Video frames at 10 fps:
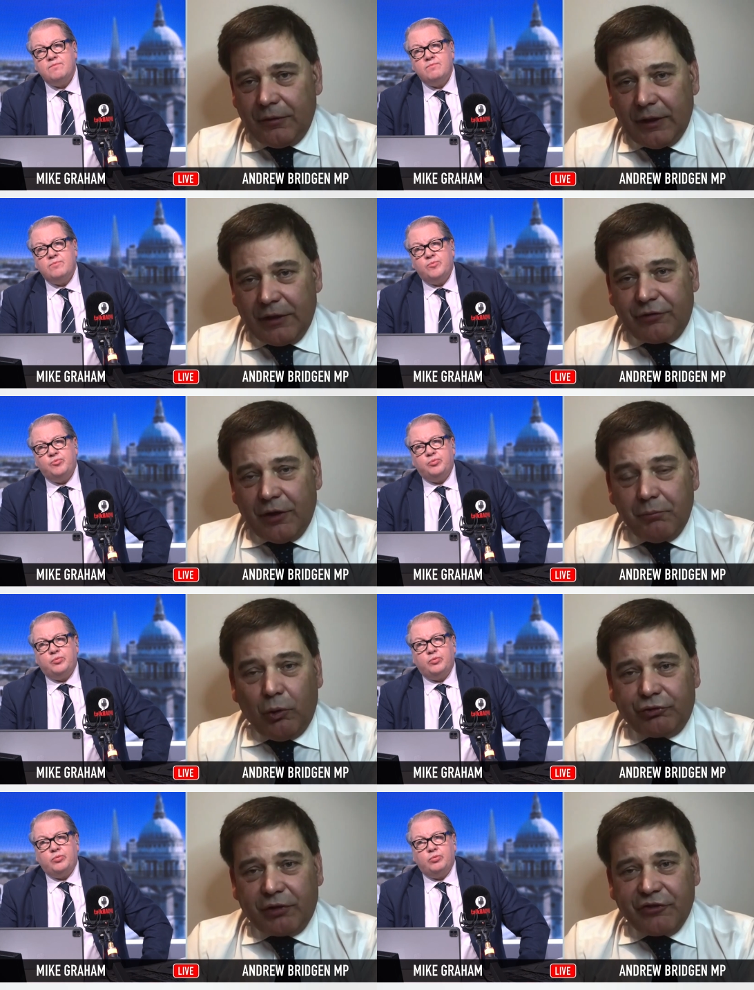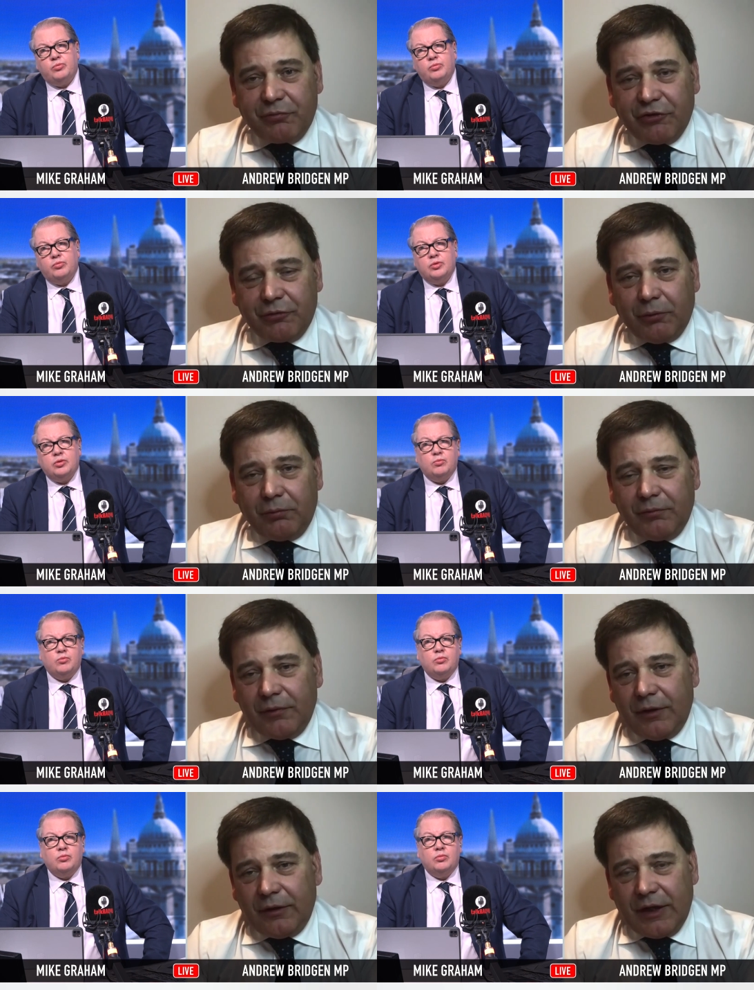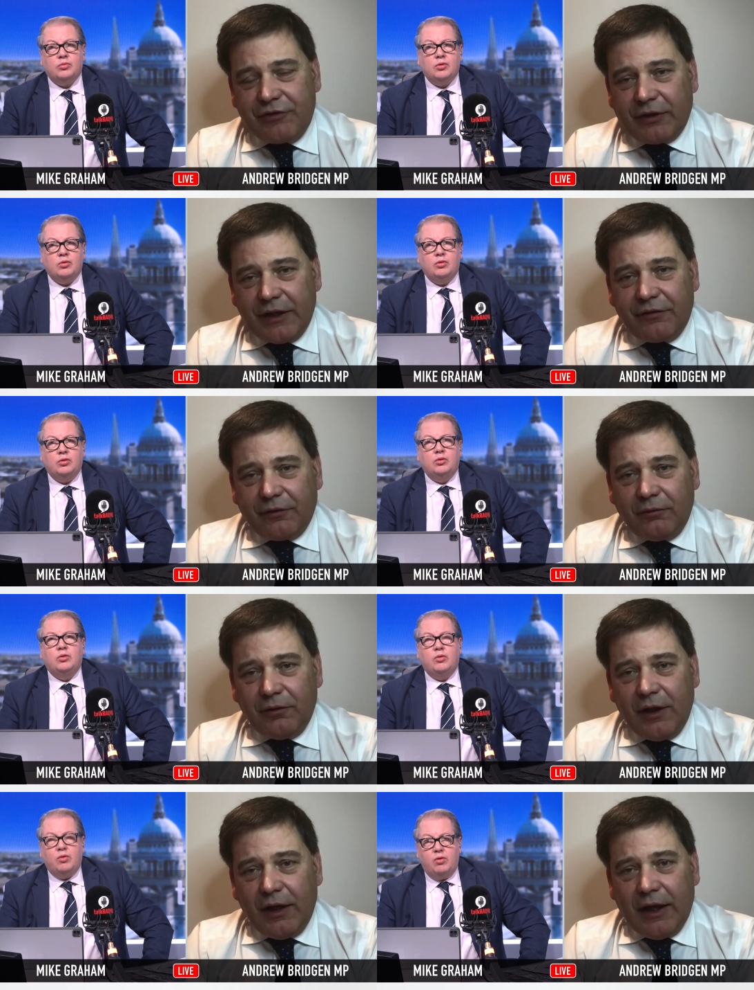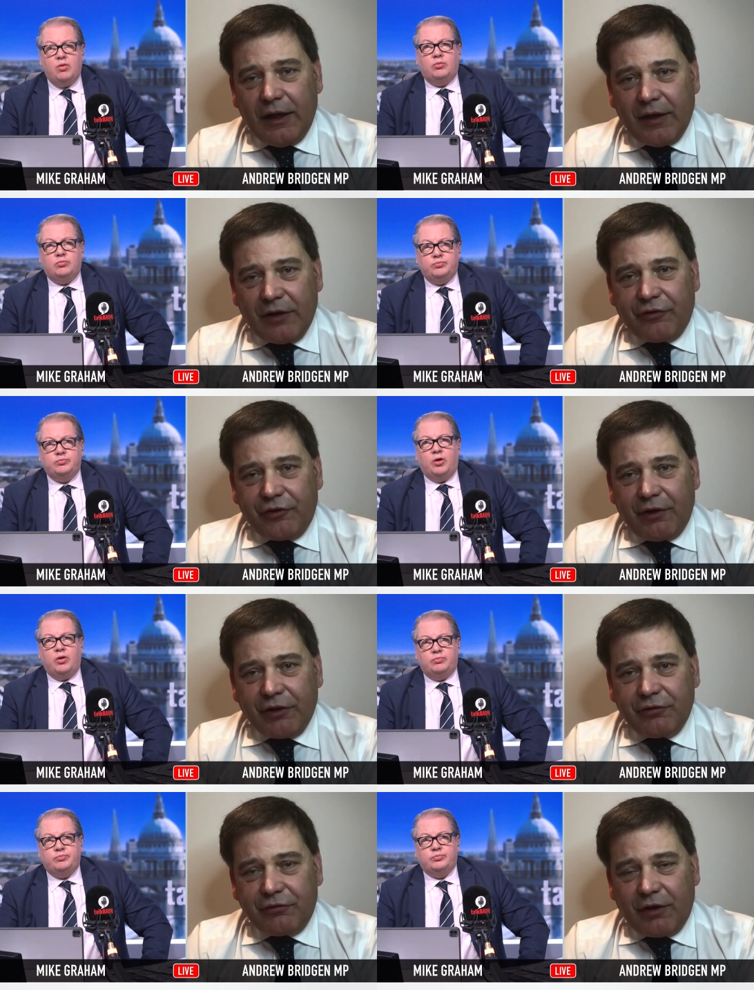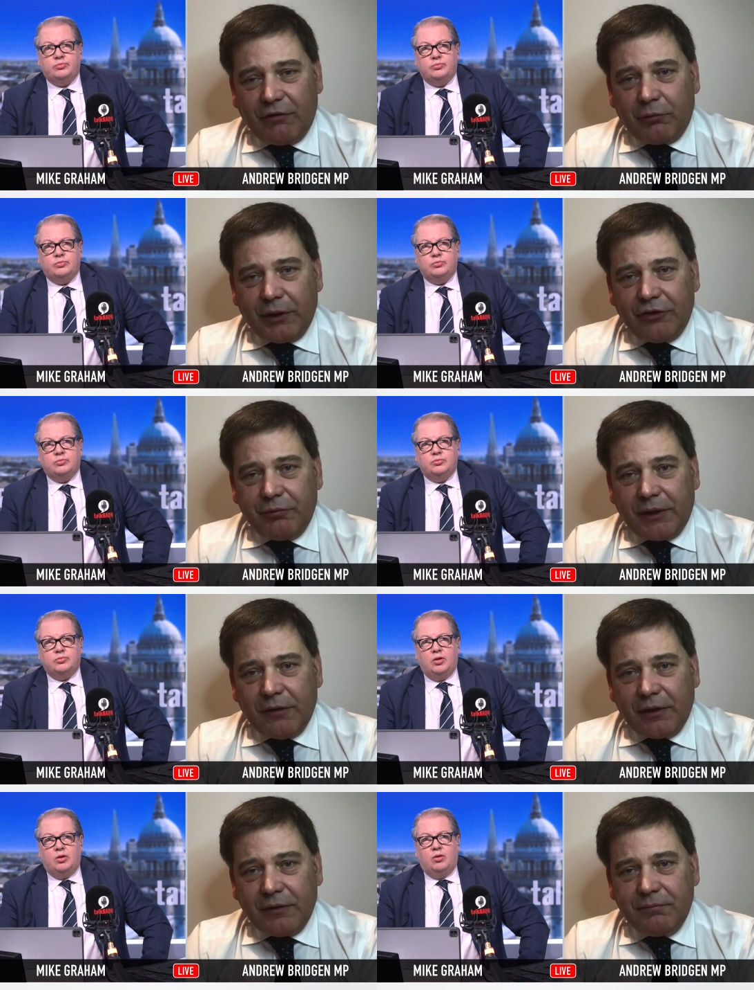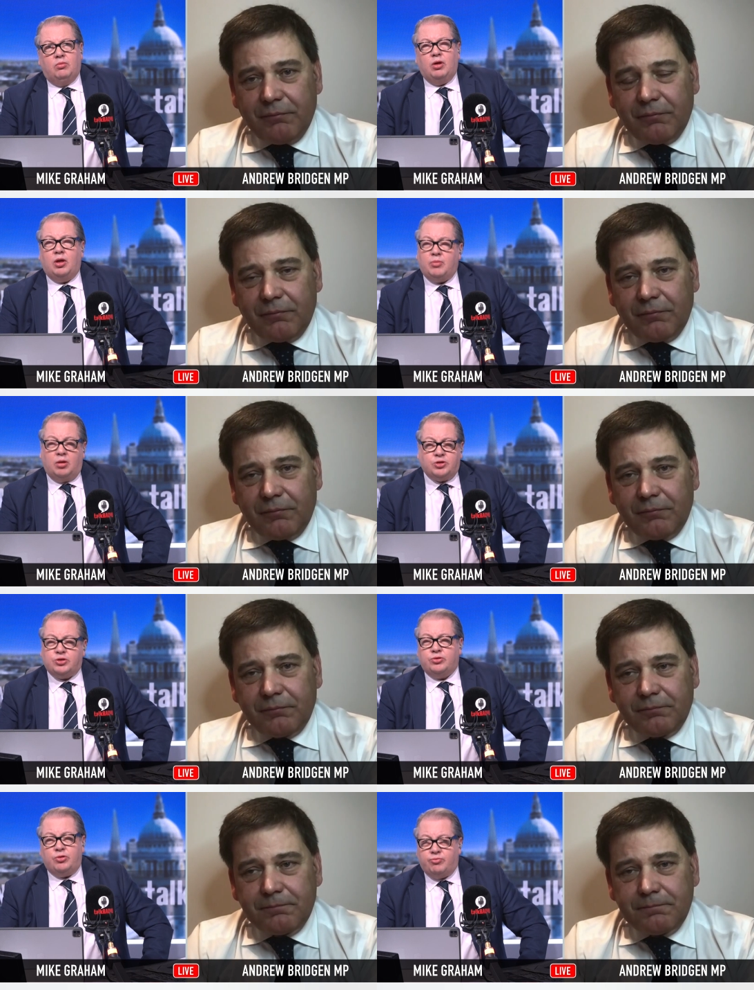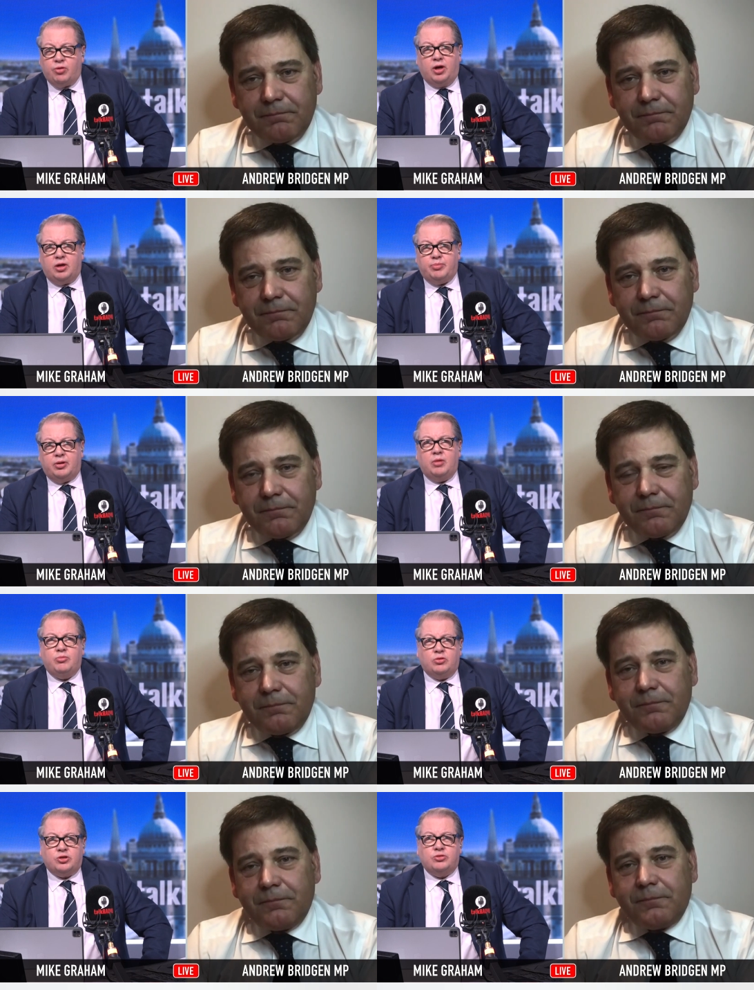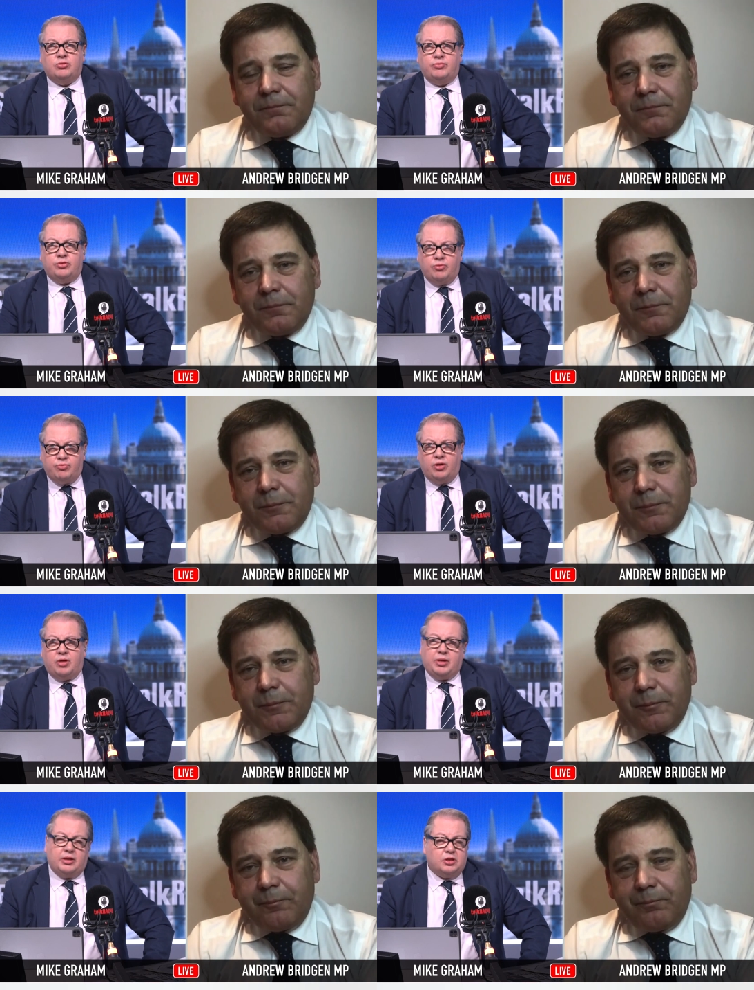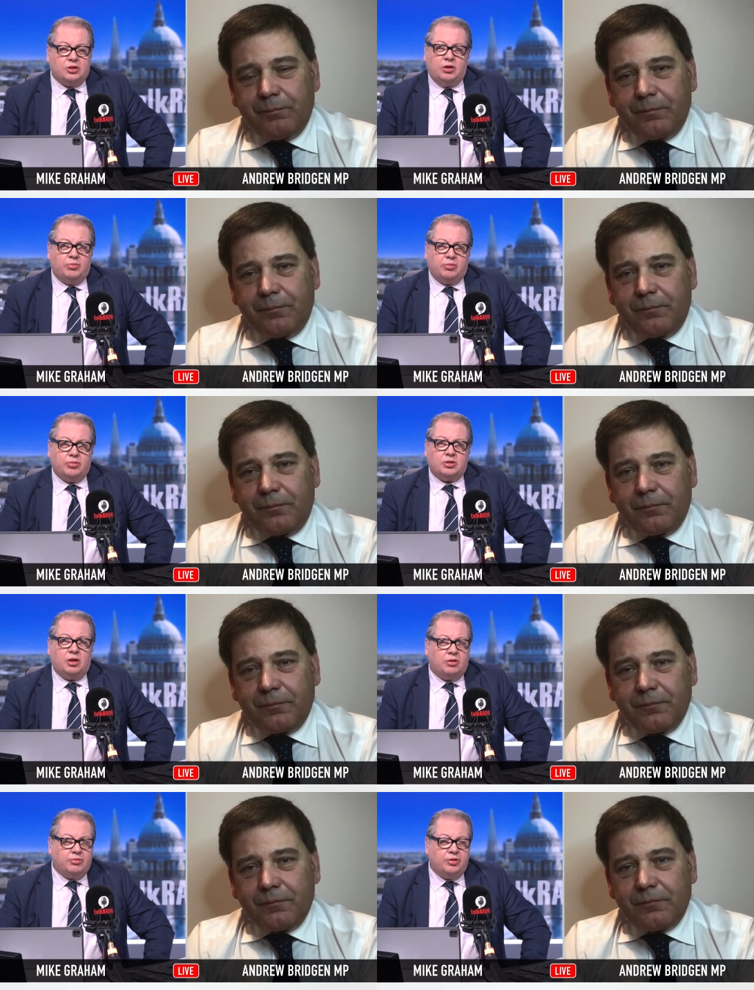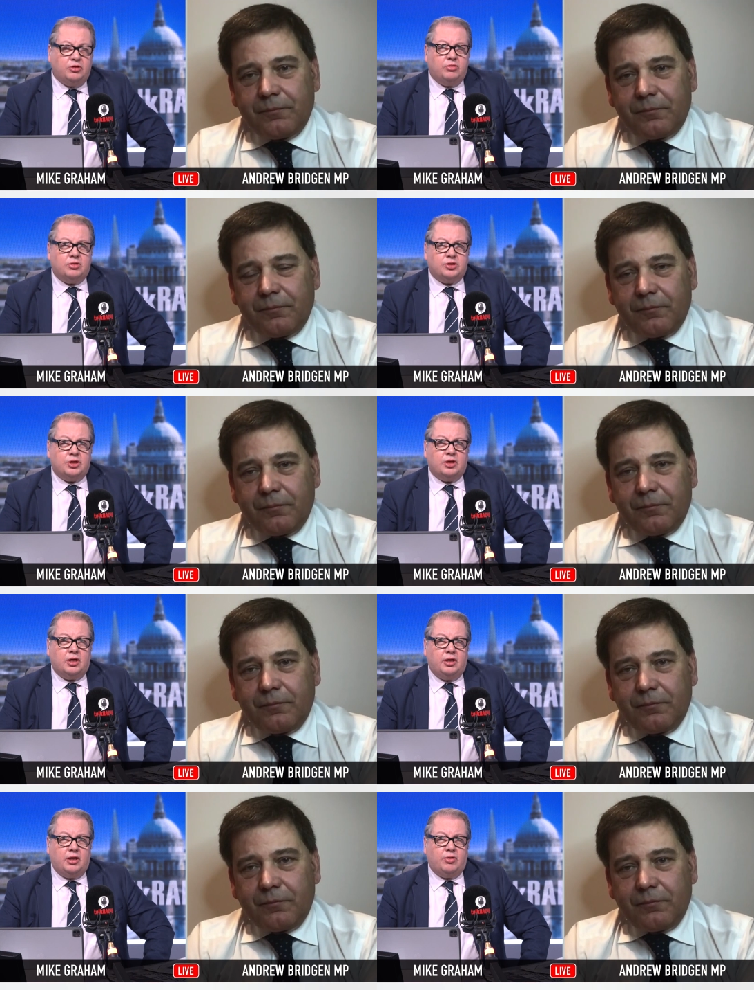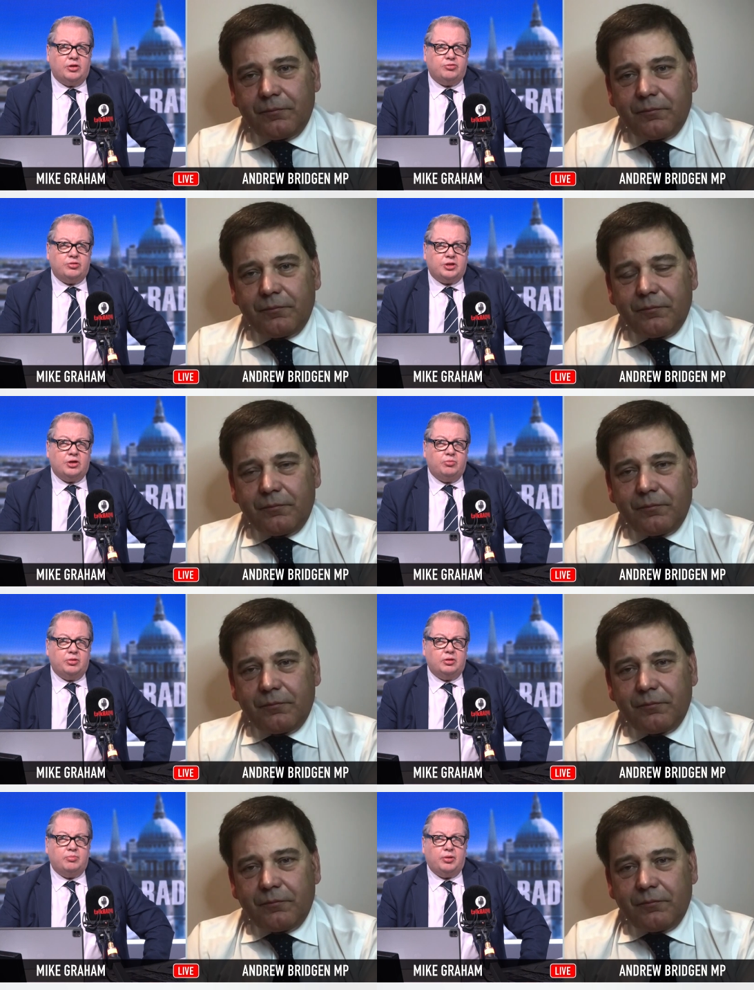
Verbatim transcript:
Speaker 1: Less, uh, more transmissible, less lethal, and that's the right. direction of travel it's going in.
Speaker 2: Well, I'm, I'm sure you're right, but I'm not sure you're right about the timing, because I don't think you can sit there now, Andrew, and tell me that